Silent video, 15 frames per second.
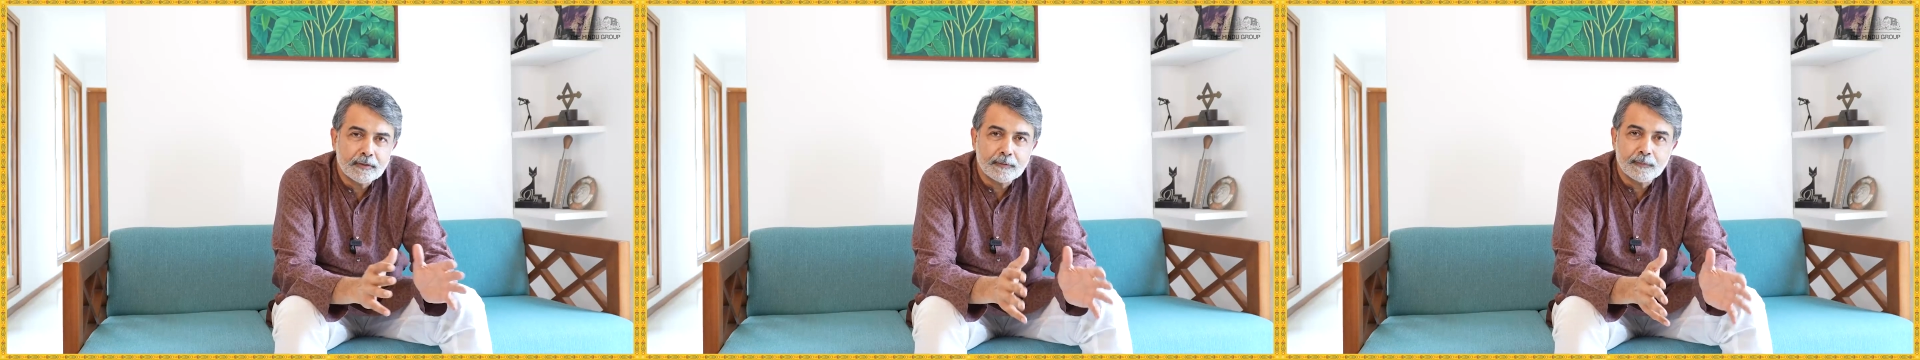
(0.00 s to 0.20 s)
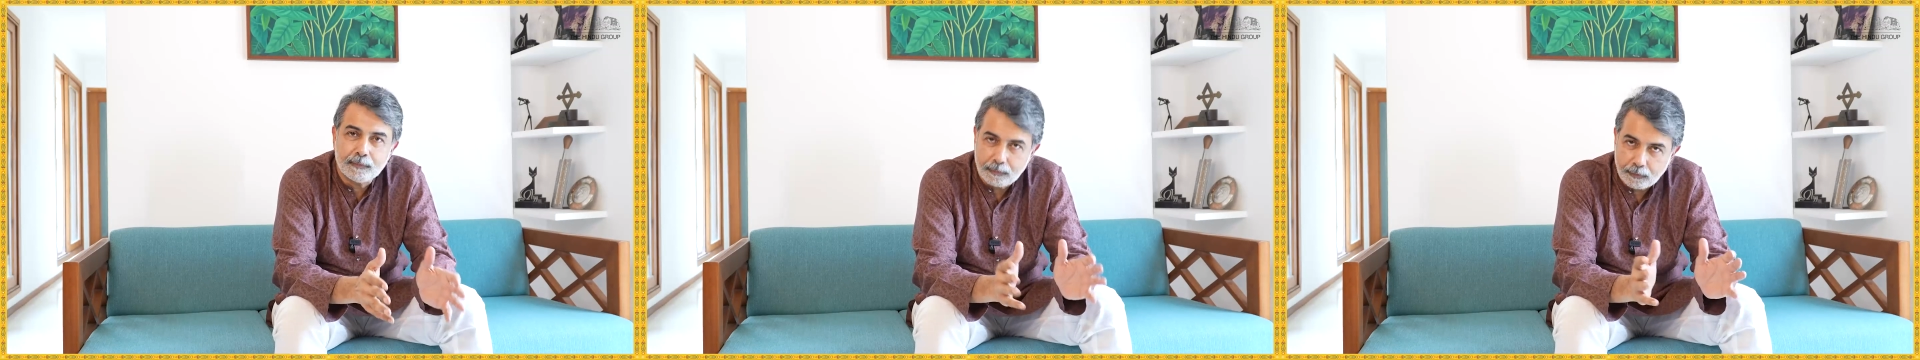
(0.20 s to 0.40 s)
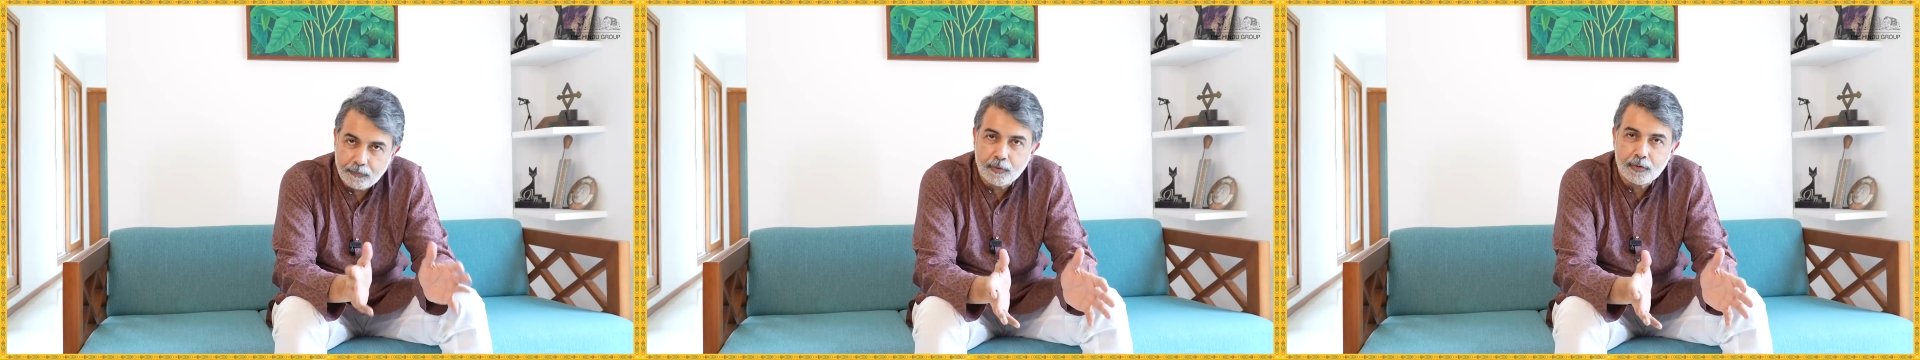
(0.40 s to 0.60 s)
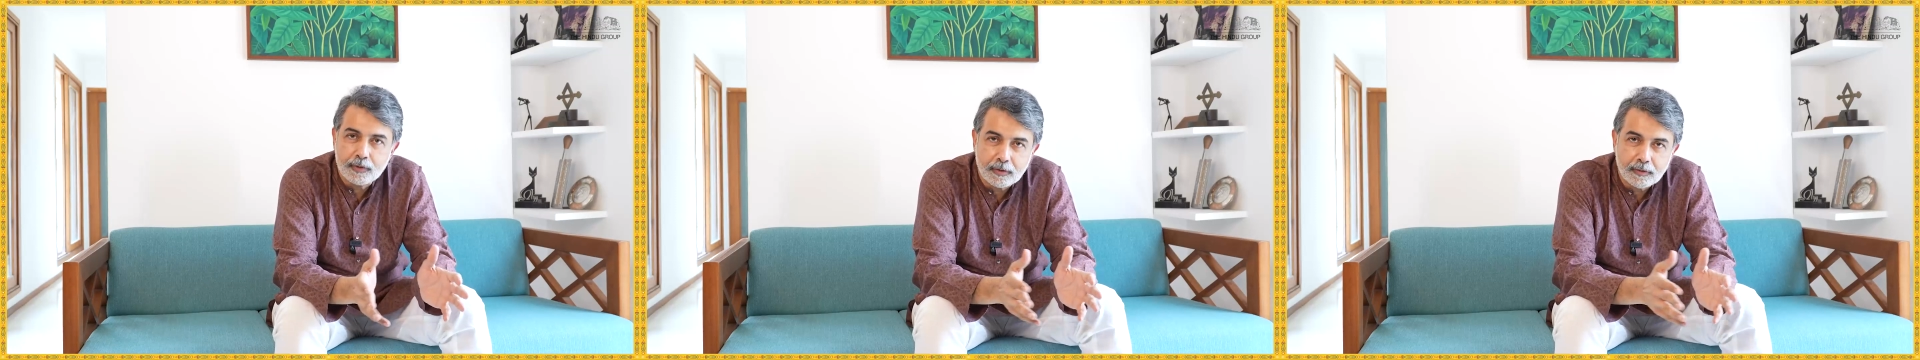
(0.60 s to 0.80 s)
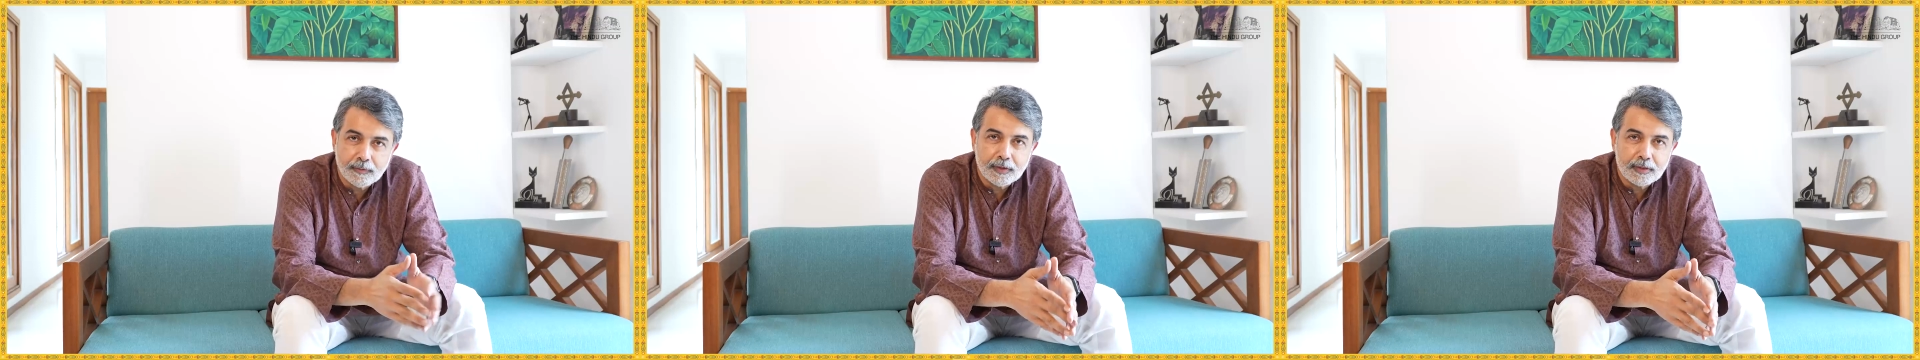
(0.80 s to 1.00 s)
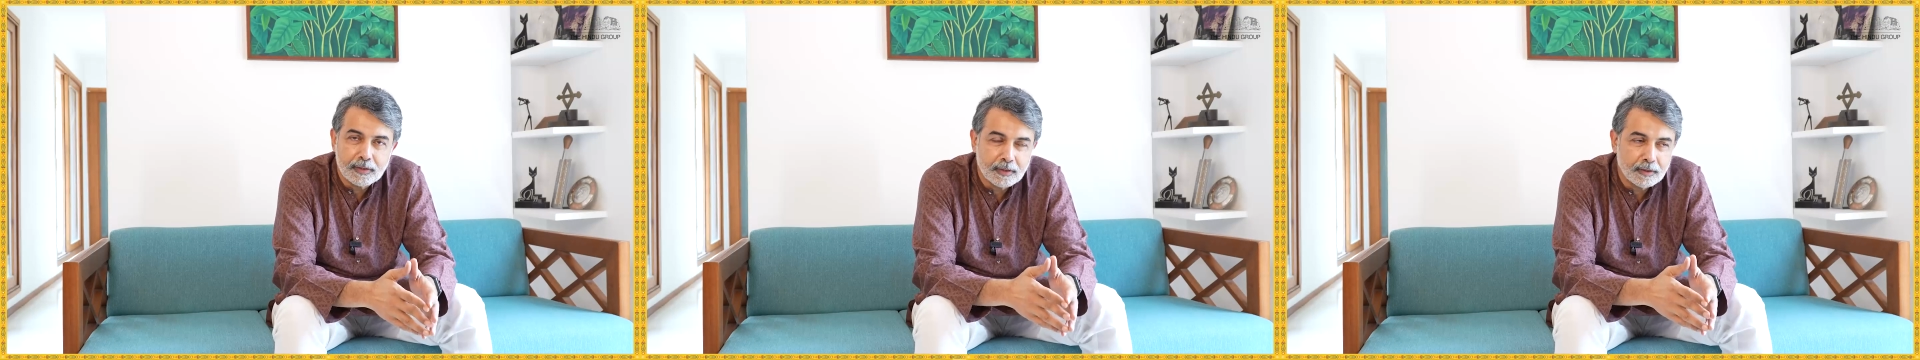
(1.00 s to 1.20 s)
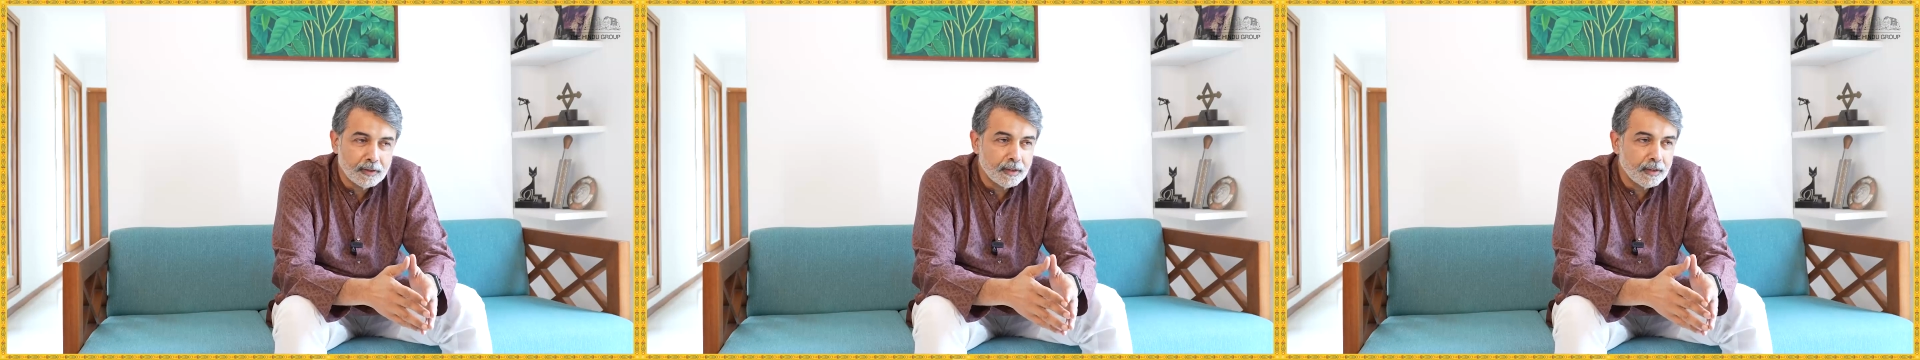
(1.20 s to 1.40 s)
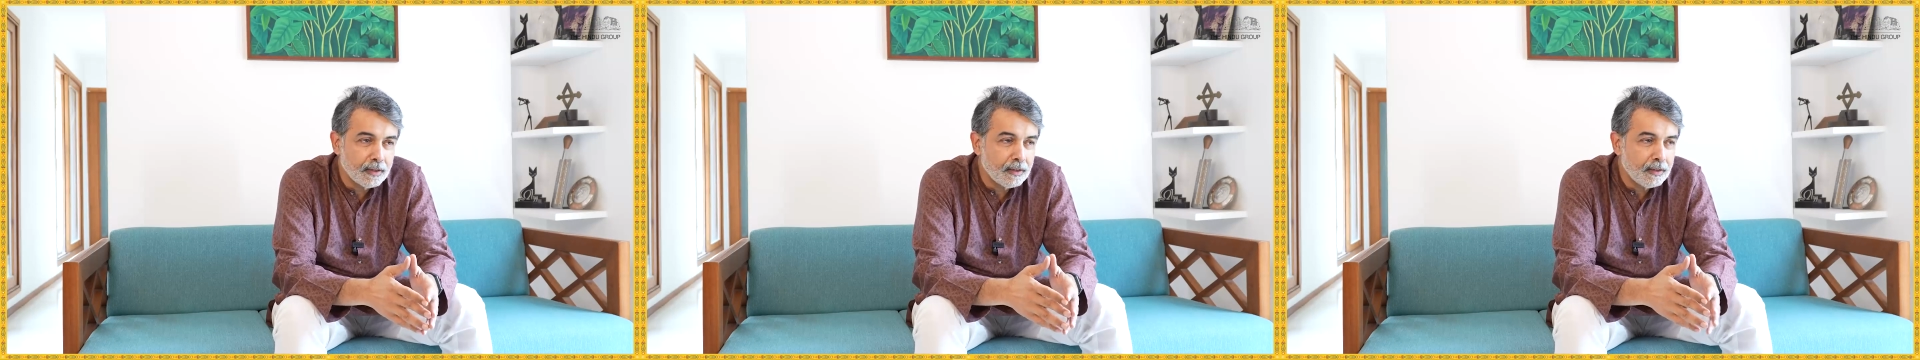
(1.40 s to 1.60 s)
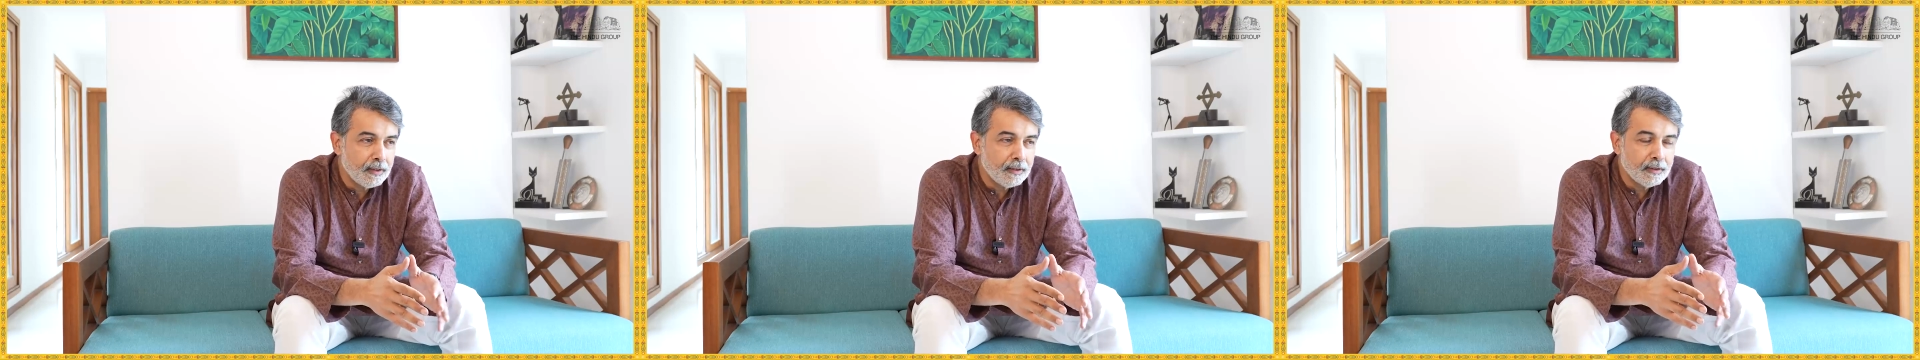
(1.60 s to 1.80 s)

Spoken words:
is, of course, the rivers are there.